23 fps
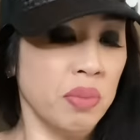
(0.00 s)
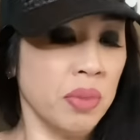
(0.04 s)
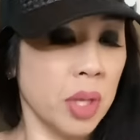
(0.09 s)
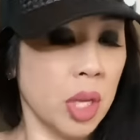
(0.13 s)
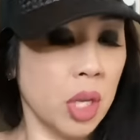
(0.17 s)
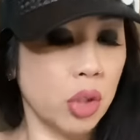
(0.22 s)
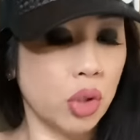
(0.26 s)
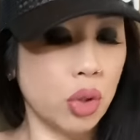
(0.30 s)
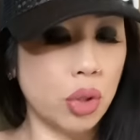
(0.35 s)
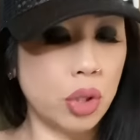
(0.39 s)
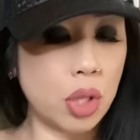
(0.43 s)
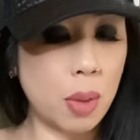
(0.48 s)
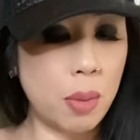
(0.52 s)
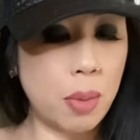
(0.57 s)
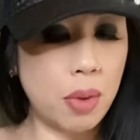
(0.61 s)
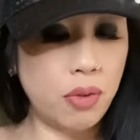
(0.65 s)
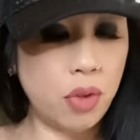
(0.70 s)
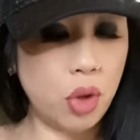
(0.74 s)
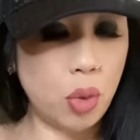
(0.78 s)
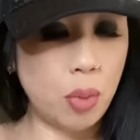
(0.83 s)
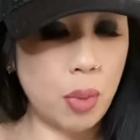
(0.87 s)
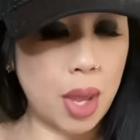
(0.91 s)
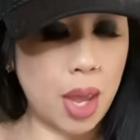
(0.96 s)
So some of
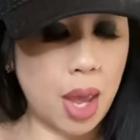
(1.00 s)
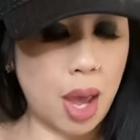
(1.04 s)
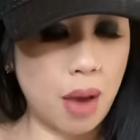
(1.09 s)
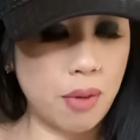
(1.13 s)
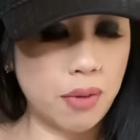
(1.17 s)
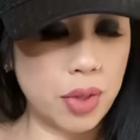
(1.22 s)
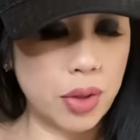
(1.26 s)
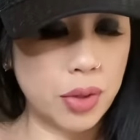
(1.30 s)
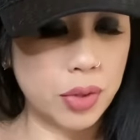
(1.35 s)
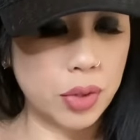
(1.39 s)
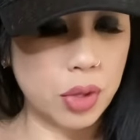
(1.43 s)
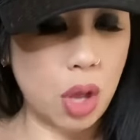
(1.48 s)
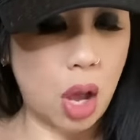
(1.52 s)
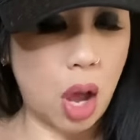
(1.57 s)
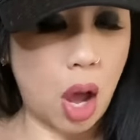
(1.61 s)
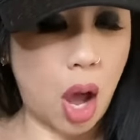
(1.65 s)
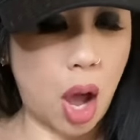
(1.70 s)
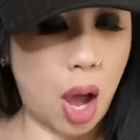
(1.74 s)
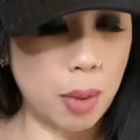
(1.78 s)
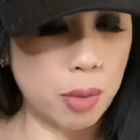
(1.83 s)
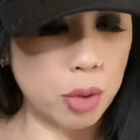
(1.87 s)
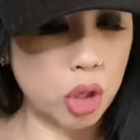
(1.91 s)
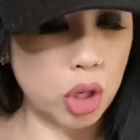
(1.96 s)
you may have this
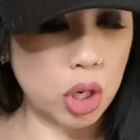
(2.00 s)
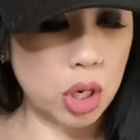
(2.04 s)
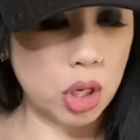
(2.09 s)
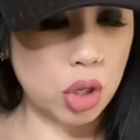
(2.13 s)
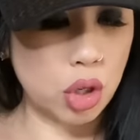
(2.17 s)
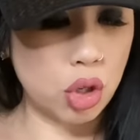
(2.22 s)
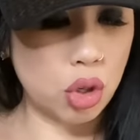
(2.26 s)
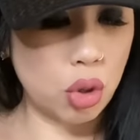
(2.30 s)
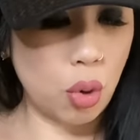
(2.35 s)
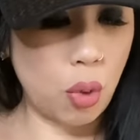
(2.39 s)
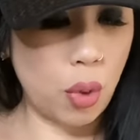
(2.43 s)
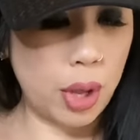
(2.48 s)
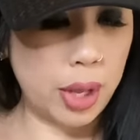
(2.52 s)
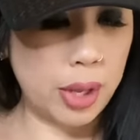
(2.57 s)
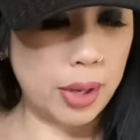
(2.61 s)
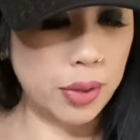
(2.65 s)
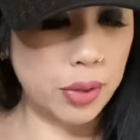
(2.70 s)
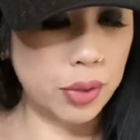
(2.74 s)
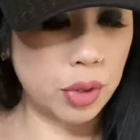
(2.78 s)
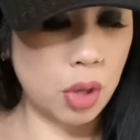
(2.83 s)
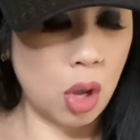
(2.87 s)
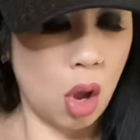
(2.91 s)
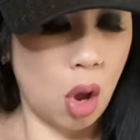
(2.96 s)
option and
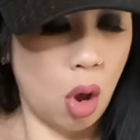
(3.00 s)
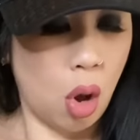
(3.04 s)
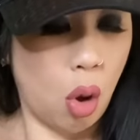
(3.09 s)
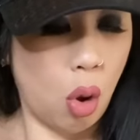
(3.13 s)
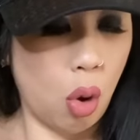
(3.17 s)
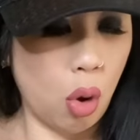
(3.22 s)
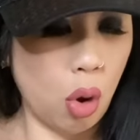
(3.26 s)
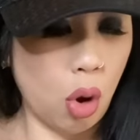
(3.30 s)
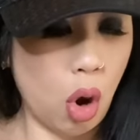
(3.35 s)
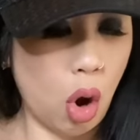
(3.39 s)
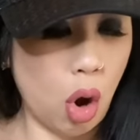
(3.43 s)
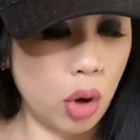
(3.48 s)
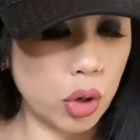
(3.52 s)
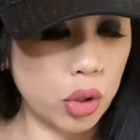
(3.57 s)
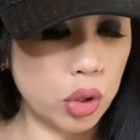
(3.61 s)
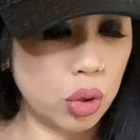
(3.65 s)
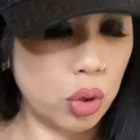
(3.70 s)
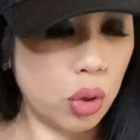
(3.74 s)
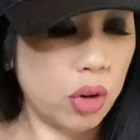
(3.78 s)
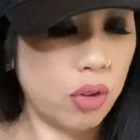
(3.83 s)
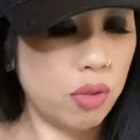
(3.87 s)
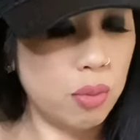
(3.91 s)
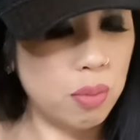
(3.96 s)
choice or are
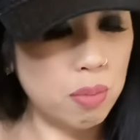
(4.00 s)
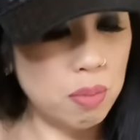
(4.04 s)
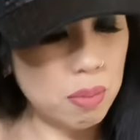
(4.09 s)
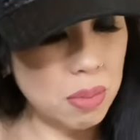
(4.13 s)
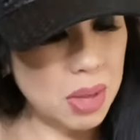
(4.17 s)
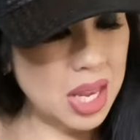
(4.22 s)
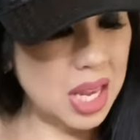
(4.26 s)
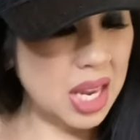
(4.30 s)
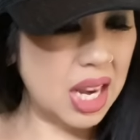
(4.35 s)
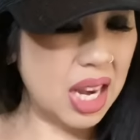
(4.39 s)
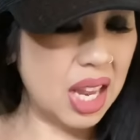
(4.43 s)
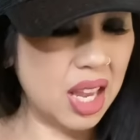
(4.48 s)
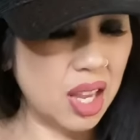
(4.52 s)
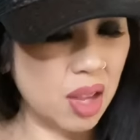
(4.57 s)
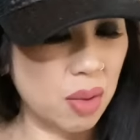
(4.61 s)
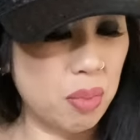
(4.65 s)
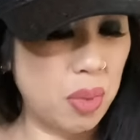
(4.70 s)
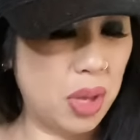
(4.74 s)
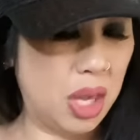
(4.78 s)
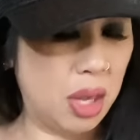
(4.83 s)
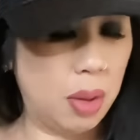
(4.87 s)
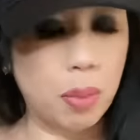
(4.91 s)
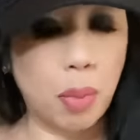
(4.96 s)
sort of meeting
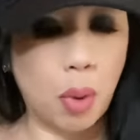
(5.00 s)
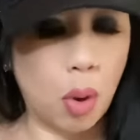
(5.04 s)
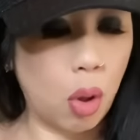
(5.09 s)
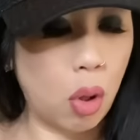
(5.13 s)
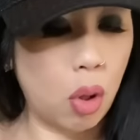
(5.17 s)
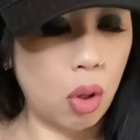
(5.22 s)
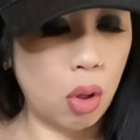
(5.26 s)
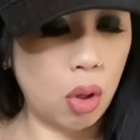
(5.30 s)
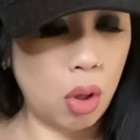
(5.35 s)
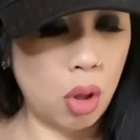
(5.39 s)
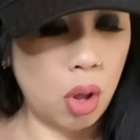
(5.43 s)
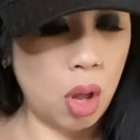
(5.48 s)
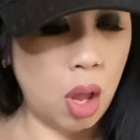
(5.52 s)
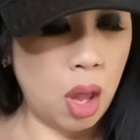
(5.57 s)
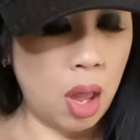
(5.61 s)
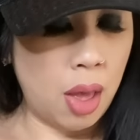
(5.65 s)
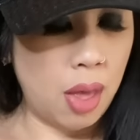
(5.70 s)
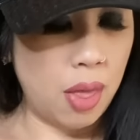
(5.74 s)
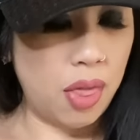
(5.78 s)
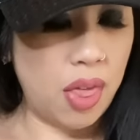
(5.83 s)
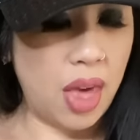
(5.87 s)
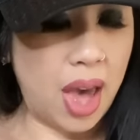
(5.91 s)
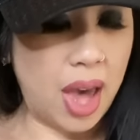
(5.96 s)
people
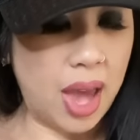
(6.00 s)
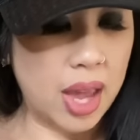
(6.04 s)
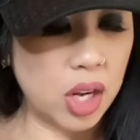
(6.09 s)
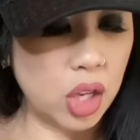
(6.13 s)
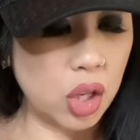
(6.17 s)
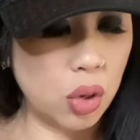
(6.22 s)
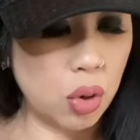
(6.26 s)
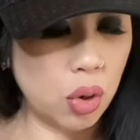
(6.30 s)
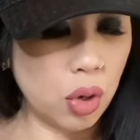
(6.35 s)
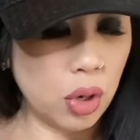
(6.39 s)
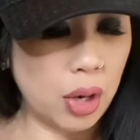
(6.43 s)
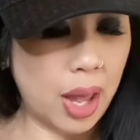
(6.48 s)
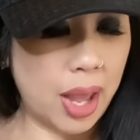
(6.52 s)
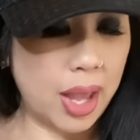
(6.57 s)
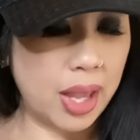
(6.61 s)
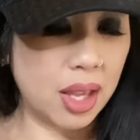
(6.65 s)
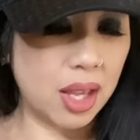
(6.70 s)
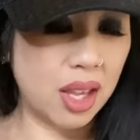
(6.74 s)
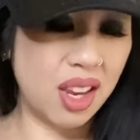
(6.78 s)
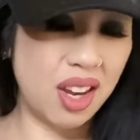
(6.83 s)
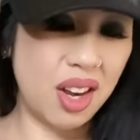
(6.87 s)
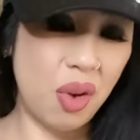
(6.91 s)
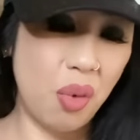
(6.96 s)
that you're
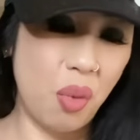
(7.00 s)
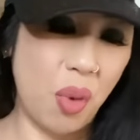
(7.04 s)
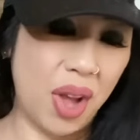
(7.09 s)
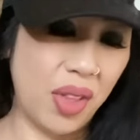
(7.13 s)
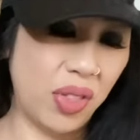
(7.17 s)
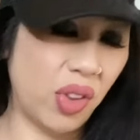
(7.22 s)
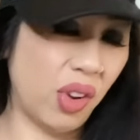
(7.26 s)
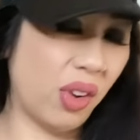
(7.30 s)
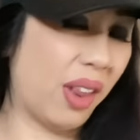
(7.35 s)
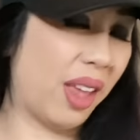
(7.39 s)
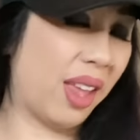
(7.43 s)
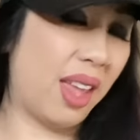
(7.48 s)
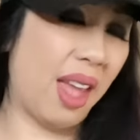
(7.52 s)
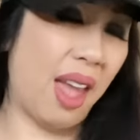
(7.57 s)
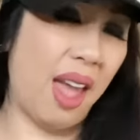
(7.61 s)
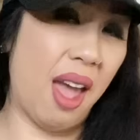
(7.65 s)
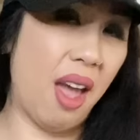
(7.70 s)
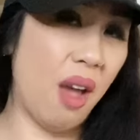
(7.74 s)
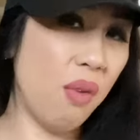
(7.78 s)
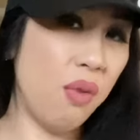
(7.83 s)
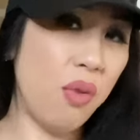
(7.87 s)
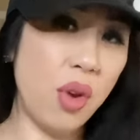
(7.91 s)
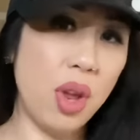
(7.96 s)
like, you know what? They're like
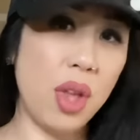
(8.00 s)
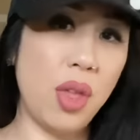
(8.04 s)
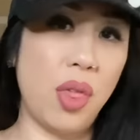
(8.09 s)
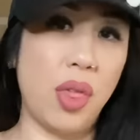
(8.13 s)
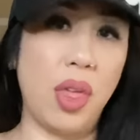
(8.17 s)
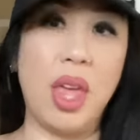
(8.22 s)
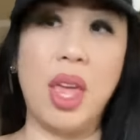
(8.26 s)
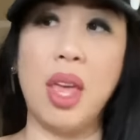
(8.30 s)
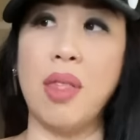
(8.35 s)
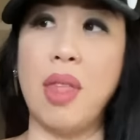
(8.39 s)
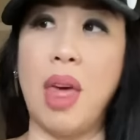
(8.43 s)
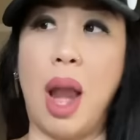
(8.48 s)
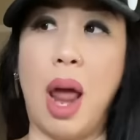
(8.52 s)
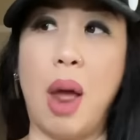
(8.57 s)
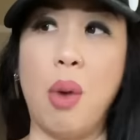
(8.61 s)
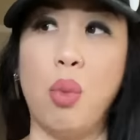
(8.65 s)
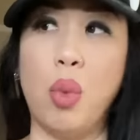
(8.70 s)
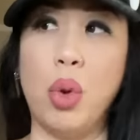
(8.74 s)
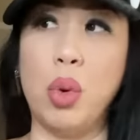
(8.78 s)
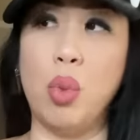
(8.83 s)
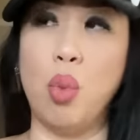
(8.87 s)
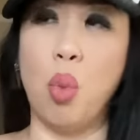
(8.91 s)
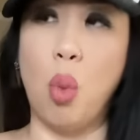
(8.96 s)
everything that I
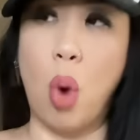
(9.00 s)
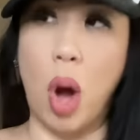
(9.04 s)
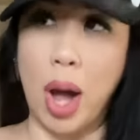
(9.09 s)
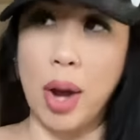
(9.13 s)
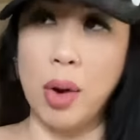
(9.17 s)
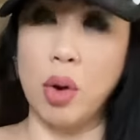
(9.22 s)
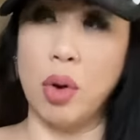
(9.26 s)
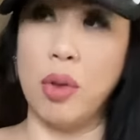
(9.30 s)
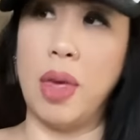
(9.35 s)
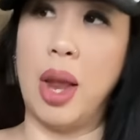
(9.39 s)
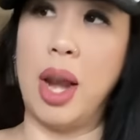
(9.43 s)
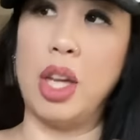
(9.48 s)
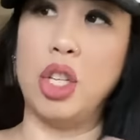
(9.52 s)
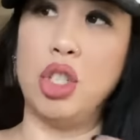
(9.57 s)
would want or that I